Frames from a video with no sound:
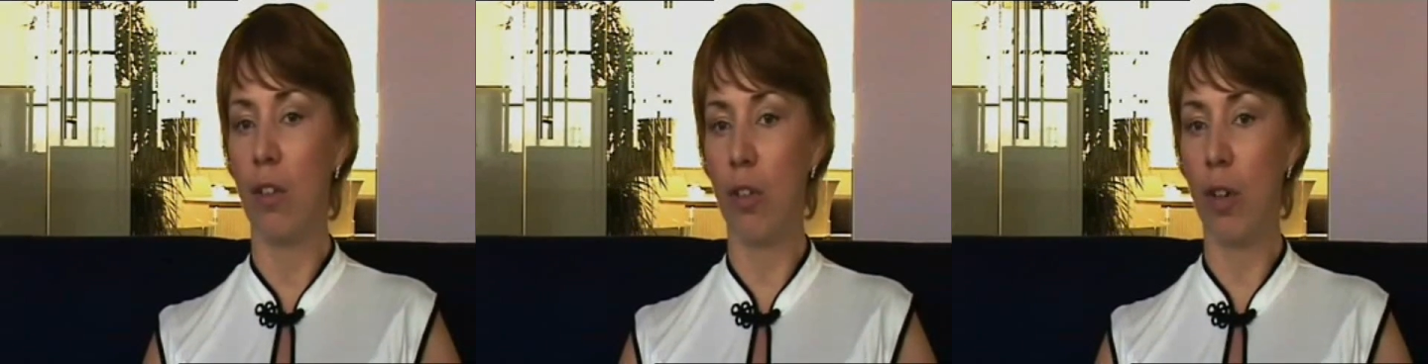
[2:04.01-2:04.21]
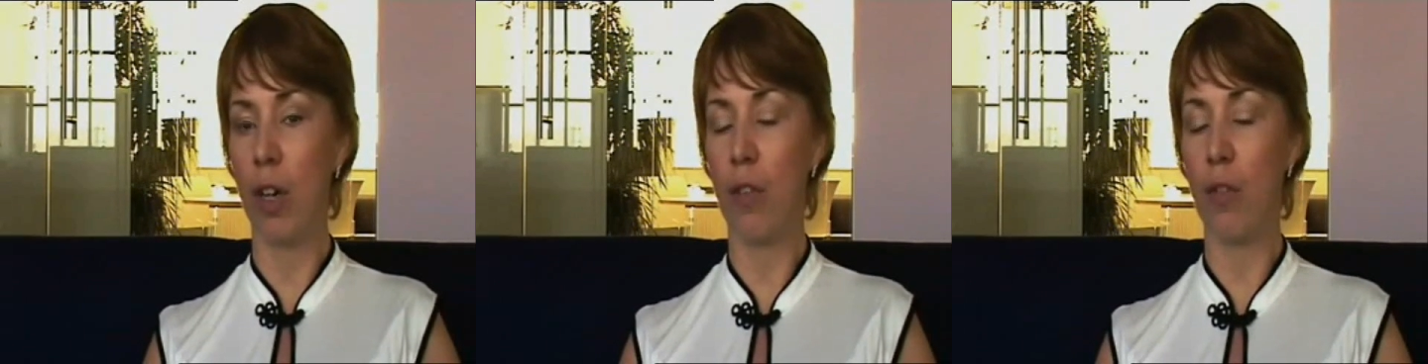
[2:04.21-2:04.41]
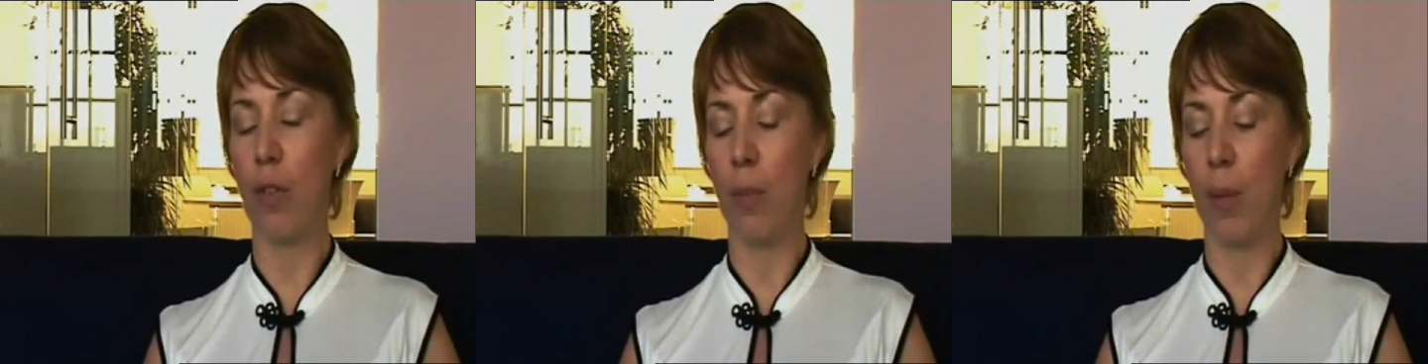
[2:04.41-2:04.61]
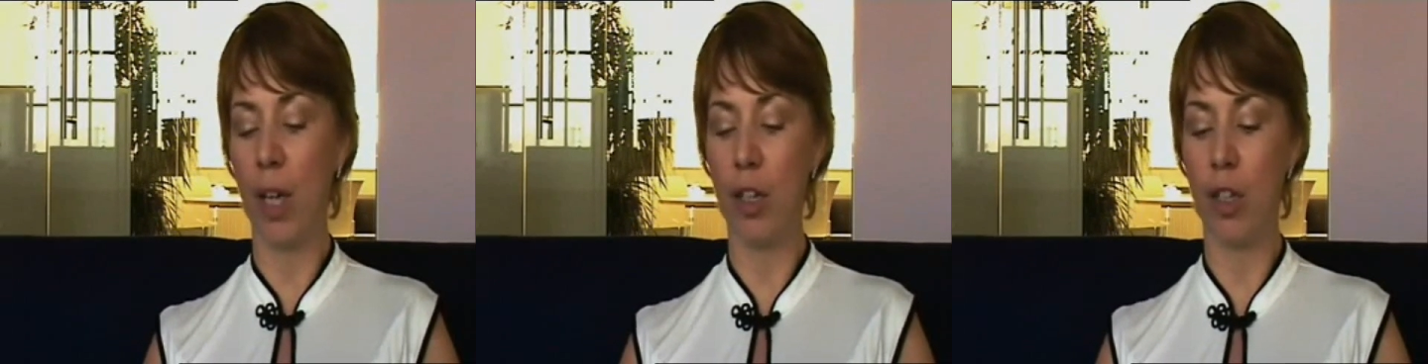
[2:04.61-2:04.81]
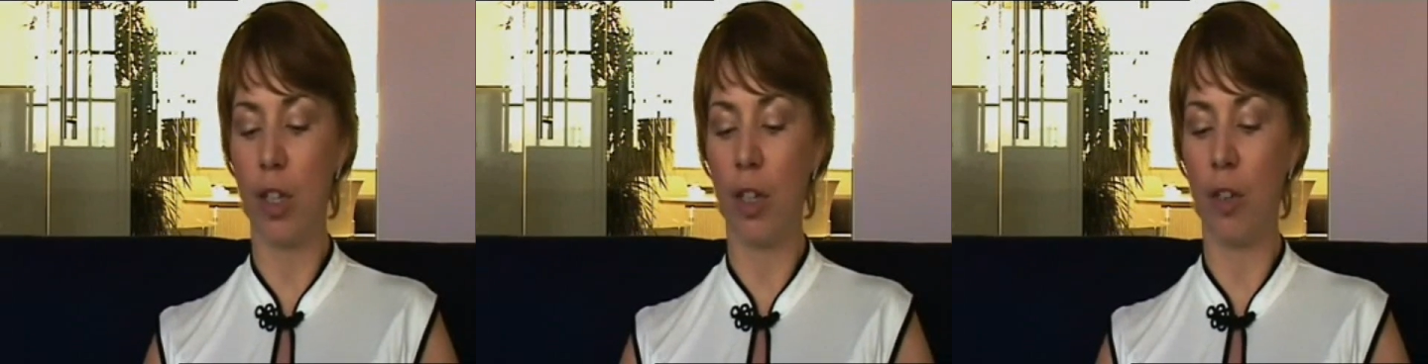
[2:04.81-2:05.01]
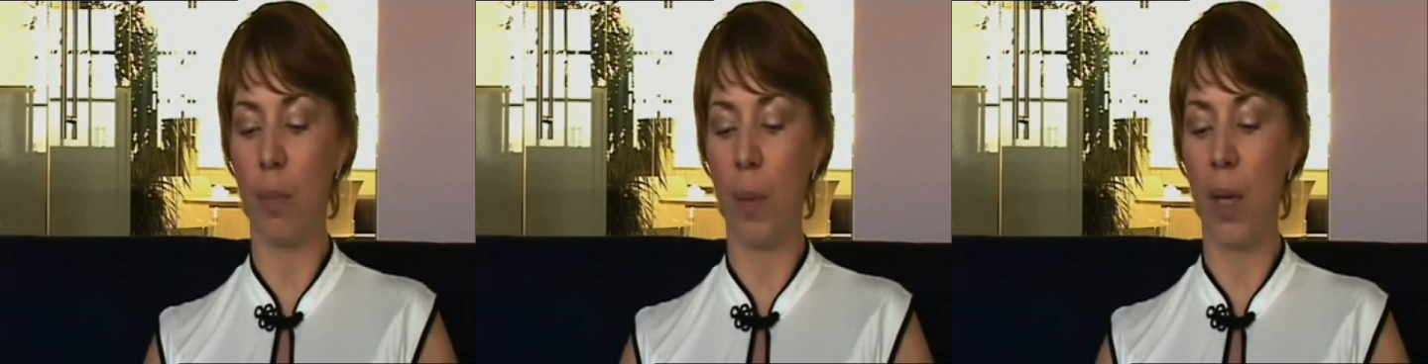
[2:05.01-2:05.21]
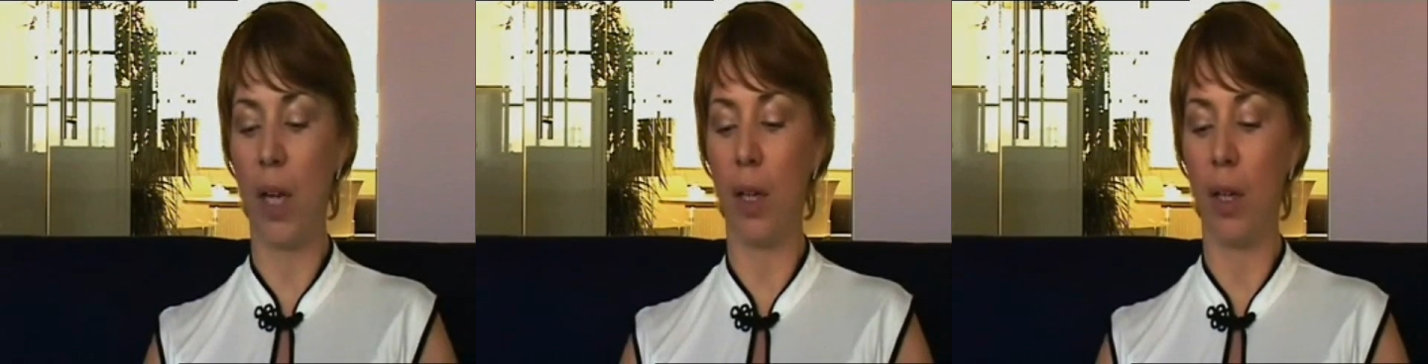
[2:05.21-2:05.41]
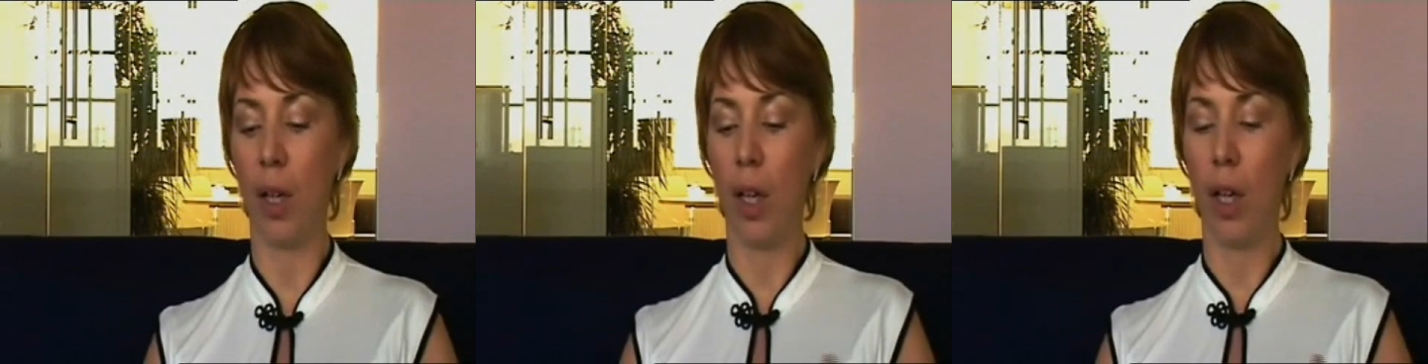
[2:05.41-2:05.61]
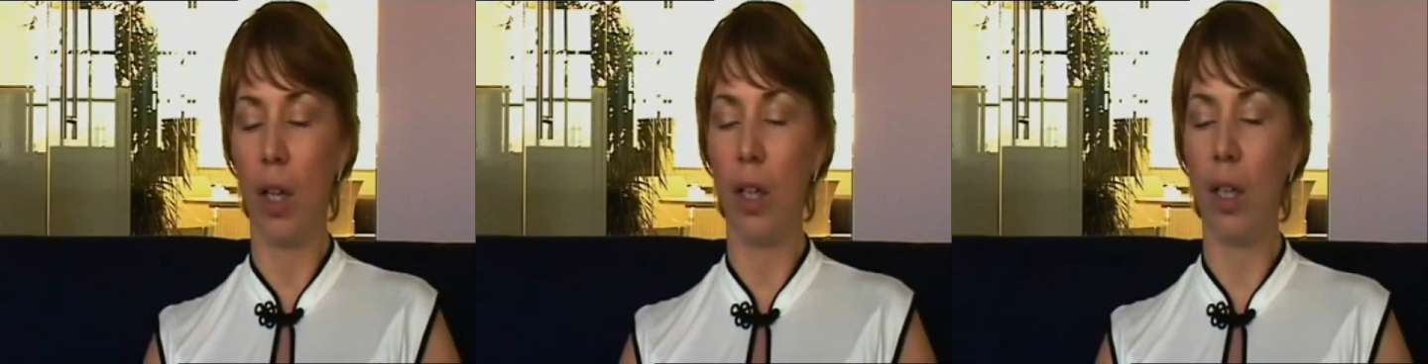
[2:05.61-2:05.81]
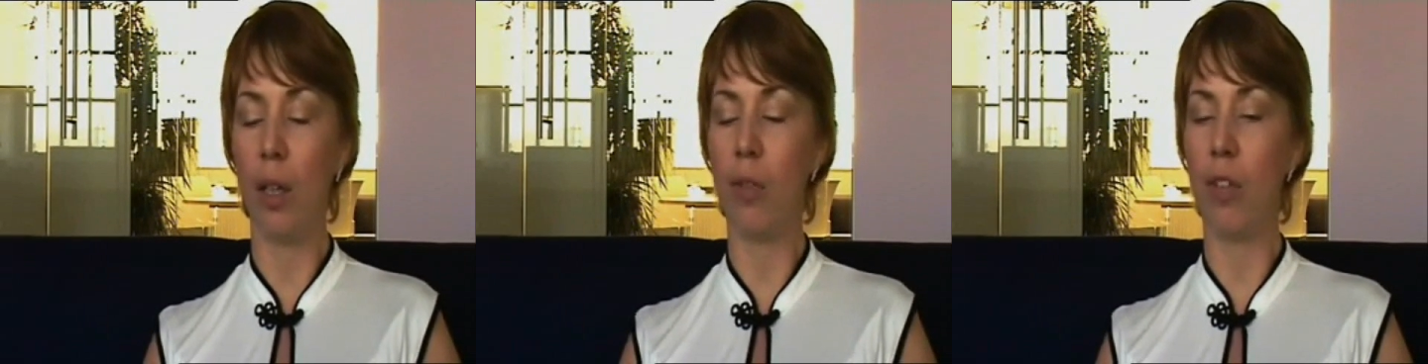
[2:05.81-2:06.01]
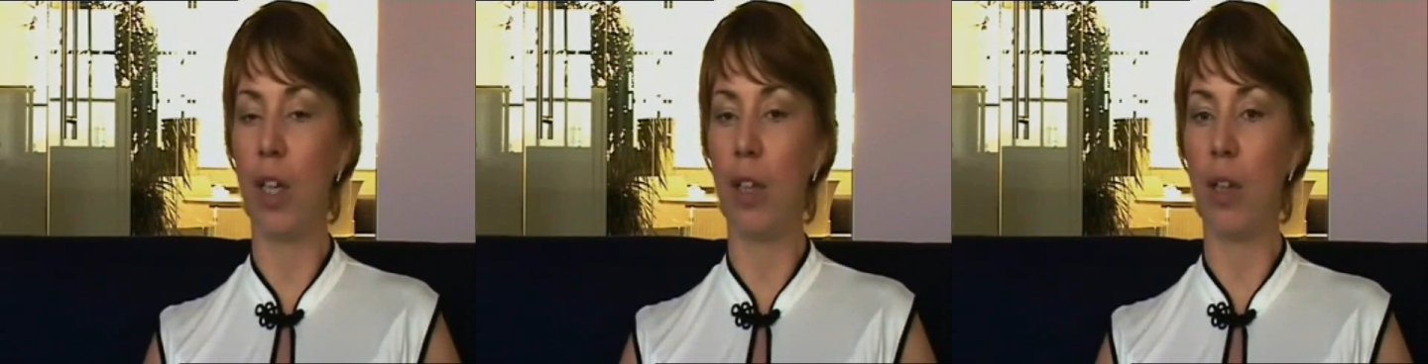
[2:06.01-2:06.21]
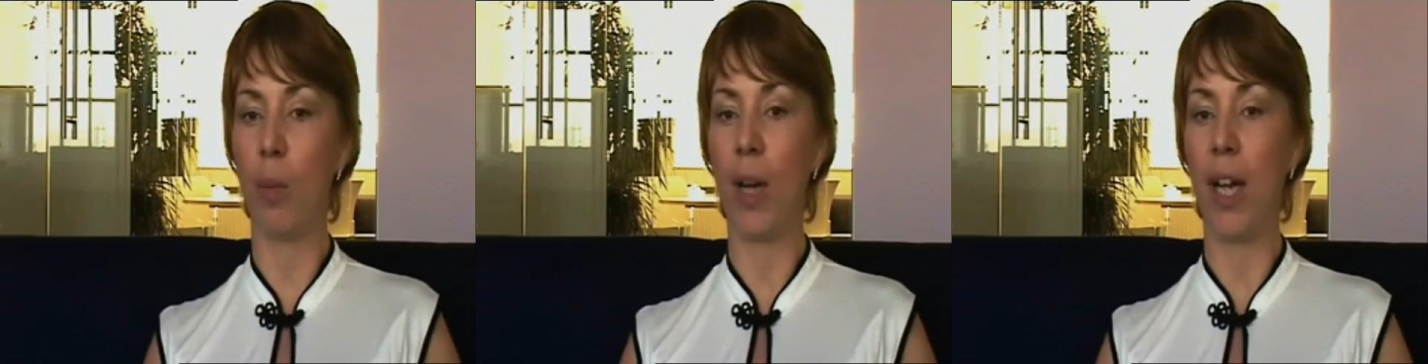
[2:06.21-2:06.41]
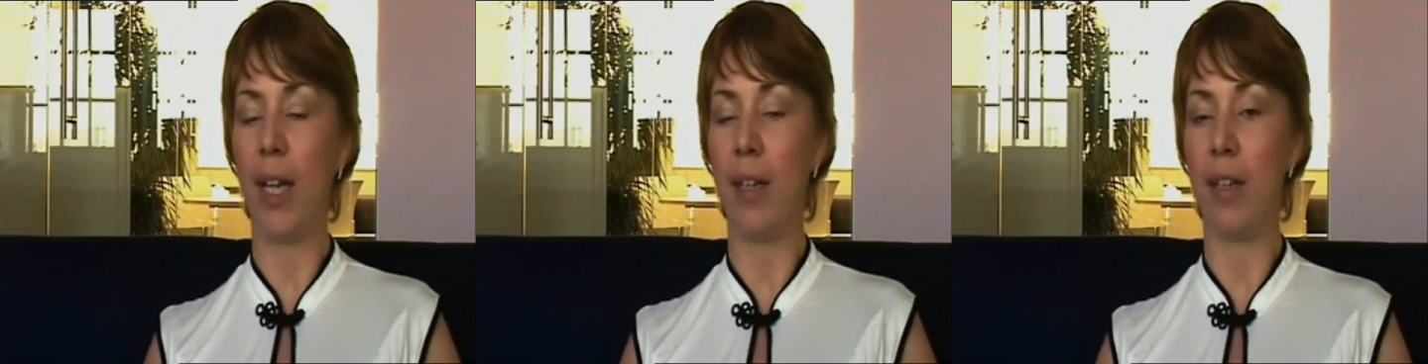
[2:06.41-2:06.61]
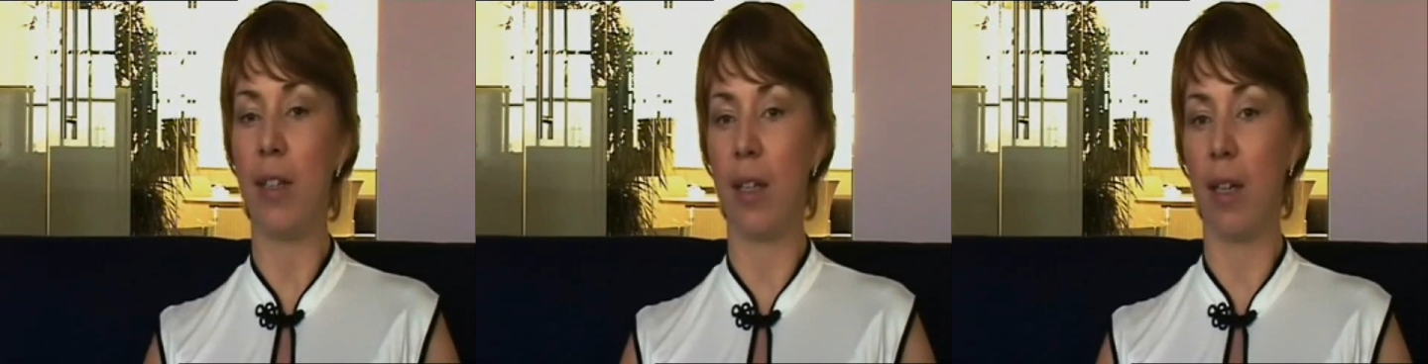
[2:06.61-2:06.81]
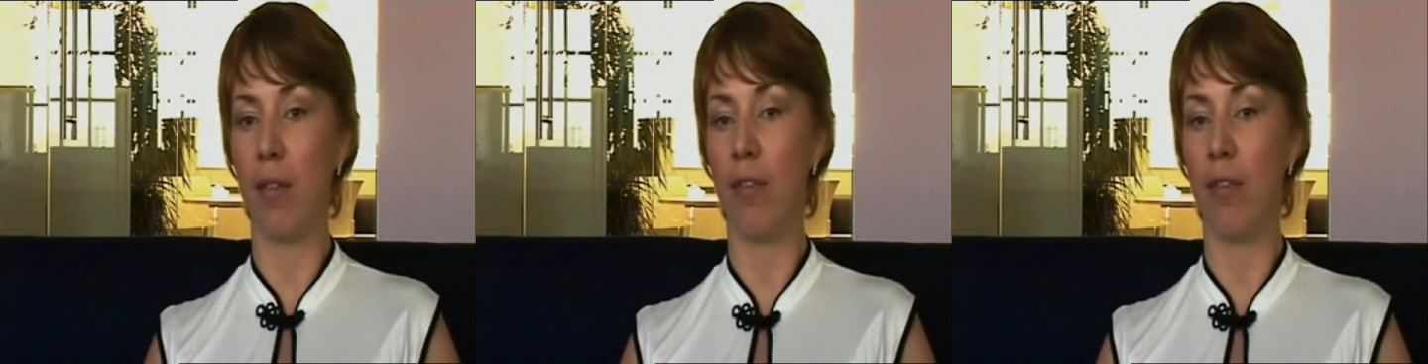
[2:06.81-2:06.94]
The transformation has been losing the weight